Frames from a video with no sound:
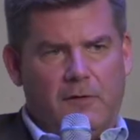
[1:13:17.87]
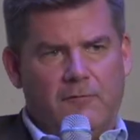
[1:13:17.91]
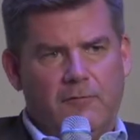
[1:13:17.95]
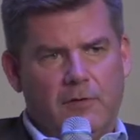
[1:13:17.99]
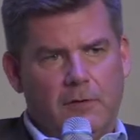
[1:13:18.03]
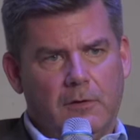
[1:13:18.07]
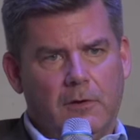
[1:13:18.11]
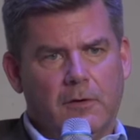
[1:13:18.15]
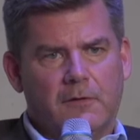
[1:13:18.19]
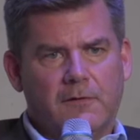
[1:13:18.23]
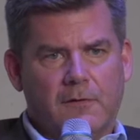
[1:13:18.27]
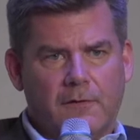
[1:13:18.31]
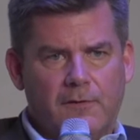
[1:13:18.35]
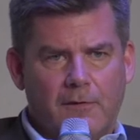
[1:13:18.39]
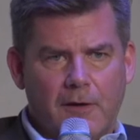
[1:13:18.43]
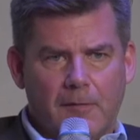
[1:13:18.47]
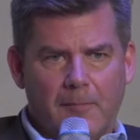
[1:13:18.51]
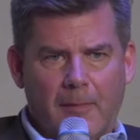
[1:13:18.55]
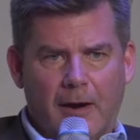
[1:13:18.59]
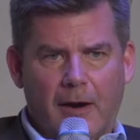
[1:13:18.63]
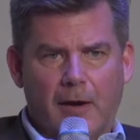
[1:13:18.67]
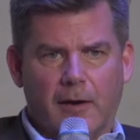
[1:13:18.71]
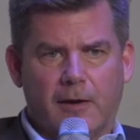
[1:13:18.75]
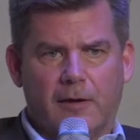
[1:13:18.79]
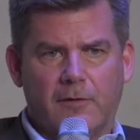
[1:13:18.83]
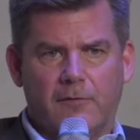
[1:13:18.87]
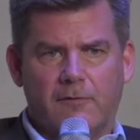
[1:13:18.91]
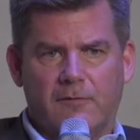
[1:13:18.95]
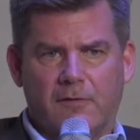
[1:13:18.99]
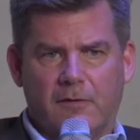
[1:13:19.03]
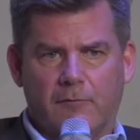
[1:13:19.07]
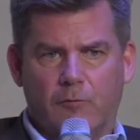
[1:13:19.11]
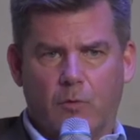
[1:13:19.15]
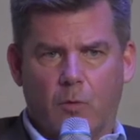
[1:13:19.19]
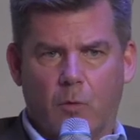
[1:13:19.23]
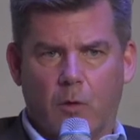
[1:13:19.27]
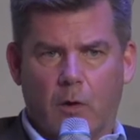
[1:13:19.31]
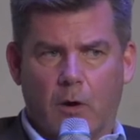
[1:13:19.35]
If you looked at the American
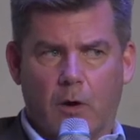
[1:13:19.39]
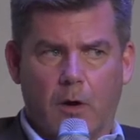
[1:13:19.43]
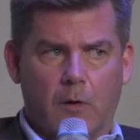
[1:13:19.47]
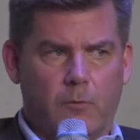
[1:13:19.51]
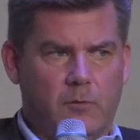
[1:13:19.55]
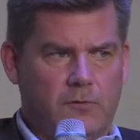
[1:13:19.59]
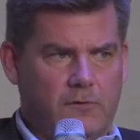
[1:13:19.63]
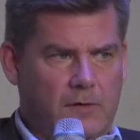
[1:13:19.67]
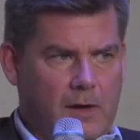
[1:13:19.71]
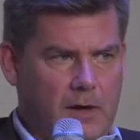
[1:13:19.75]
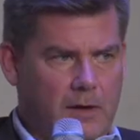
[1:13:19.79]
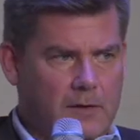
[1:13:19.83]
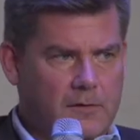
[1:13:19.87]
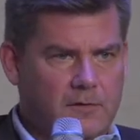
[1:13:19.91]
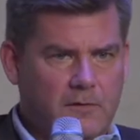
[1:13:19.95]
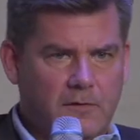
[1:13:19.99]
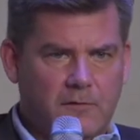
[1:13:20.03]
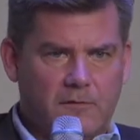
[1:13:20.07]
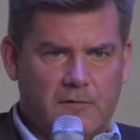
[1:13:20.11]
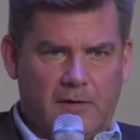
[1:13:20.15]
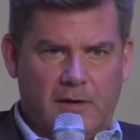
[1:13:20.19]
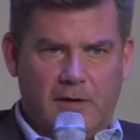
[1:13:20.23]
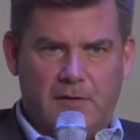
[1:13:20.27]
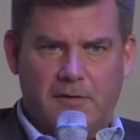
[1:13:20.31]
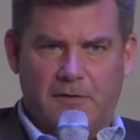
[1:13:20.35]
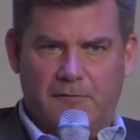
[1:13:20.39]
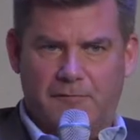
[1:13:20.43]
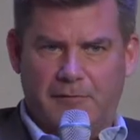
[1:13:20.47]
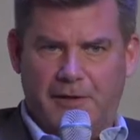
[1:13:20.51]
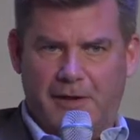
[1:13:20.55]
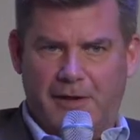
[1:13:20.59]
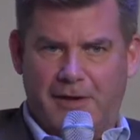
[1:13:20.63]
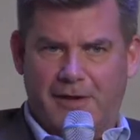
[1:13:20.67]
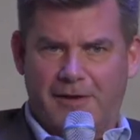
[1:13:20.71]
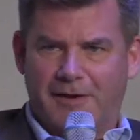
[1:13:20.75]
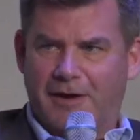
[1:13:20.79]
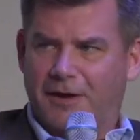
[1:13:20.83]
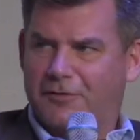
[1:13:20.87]
Civil War, which had a
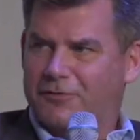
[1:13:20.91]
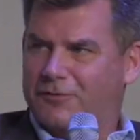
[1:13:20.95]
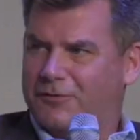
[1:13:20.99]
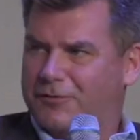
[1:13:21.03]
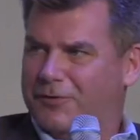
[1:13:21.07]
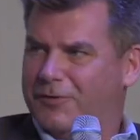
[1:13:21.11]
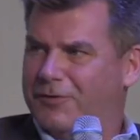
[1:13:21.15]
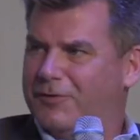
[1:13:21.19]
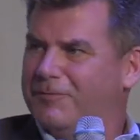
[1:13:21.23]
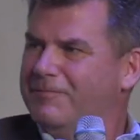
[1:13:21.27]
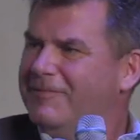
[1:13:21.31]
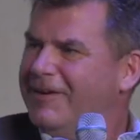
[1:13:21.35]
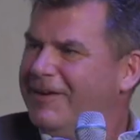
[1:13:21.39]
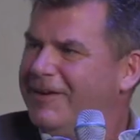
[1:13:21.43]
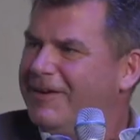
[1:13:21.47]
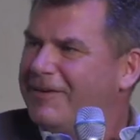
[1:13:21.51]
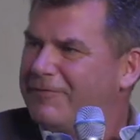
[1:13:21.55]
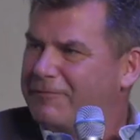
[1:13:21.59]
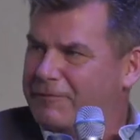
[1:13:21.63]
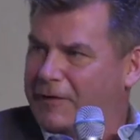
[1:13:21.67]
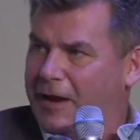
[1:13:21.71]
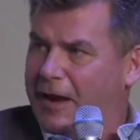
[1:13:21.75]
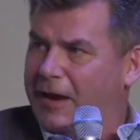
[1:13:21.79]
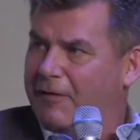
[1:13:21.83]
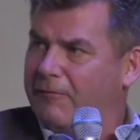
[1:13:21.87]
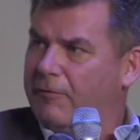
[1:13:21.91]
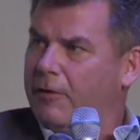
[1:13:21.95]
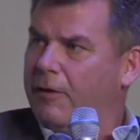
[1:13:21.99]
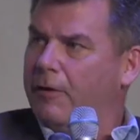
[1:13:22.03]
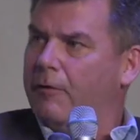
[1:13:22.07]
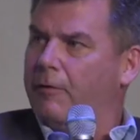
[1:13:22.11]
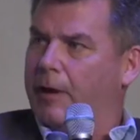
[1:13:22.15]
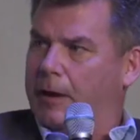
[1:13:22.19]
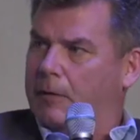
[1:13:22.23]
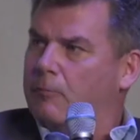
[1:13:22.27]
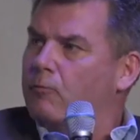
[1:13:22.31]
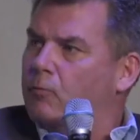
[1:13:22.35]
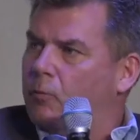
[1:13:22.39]
distinctively industrial flavor,
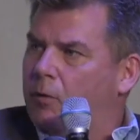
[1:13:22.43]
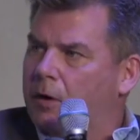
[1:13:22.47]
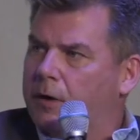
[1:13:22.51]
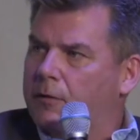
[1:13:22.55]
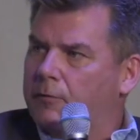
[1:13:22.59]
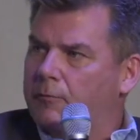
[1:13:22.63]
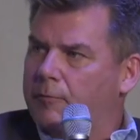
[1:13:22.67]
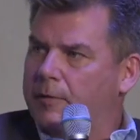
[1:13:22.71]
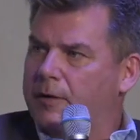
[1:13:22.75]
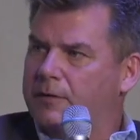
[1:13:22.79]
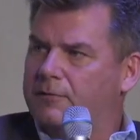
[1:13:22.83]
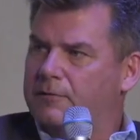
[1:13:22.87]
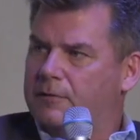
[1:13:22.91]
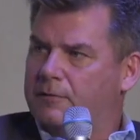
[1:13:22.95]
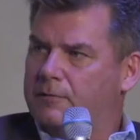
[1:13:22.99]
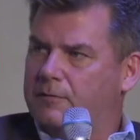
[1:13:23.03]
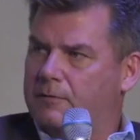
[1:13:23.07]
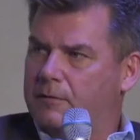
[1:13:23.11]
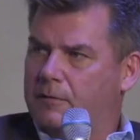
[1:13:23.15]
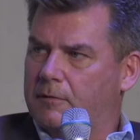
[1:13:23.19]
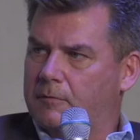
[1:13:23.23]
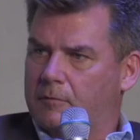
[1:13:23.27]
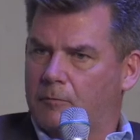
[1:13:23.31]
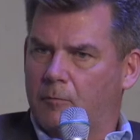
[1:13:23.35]
right, one of the reasons,